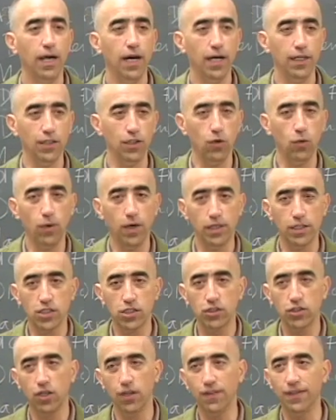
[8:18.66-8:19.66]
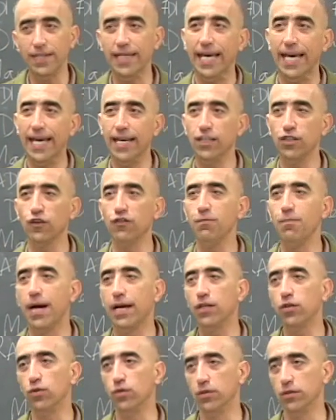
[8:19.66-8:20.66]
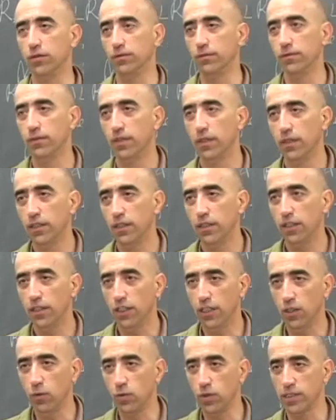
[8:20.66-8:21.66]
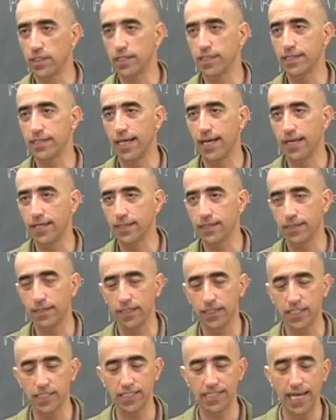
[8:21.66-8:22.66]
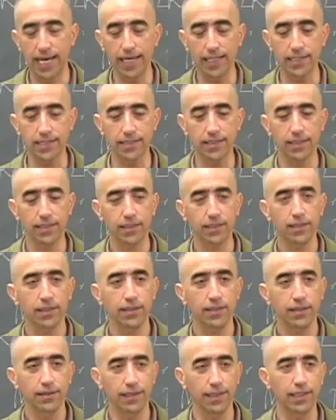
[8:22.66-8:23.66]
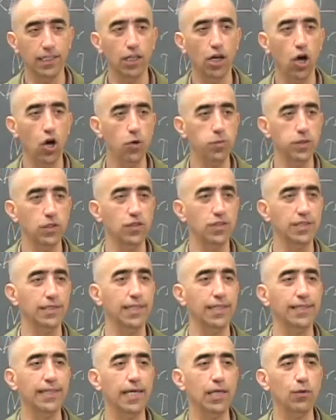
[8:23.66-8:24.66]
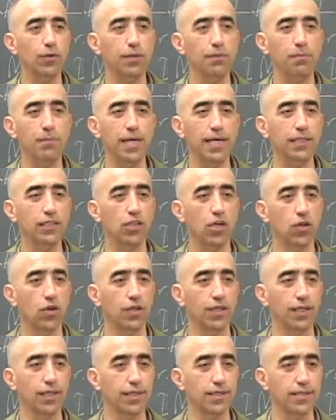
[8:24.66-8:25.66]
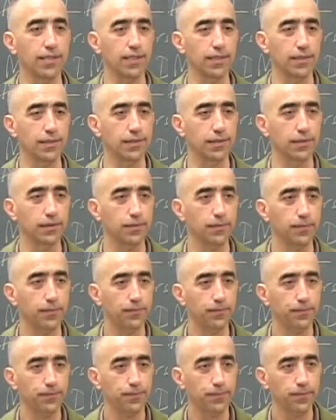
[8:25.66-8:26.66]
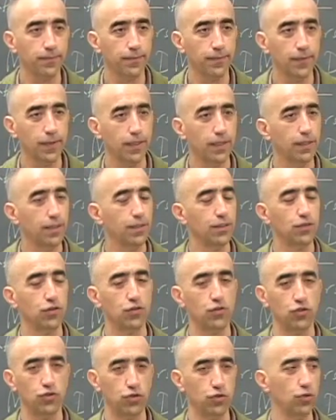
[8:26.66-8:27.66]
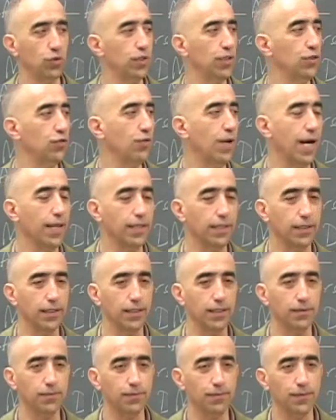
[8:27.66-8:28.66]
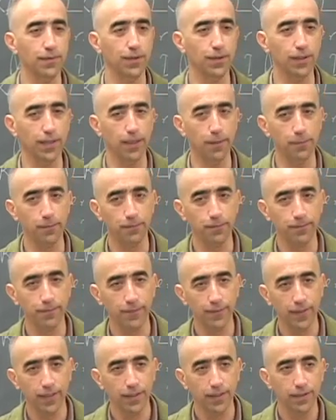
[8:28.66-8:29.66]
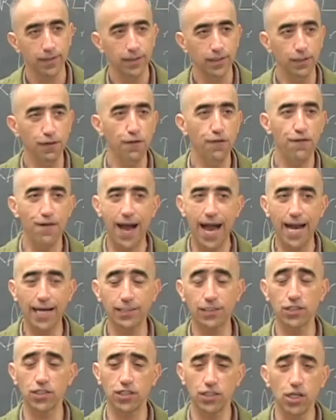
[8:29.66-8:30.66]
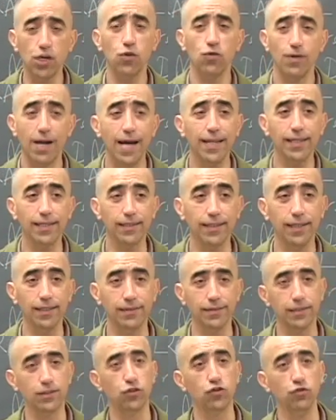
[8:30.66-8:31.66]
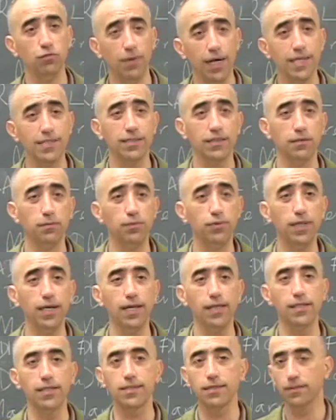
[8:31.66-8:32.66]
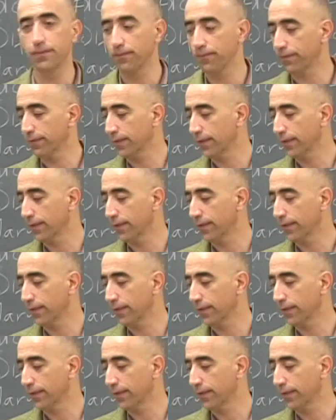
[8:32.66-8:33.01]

Another one is called The End of Manhood, in which he says, he states that he hopes to see the day when men no longer exist. Truly radical. Okay? In fact, so radical that to my surprise,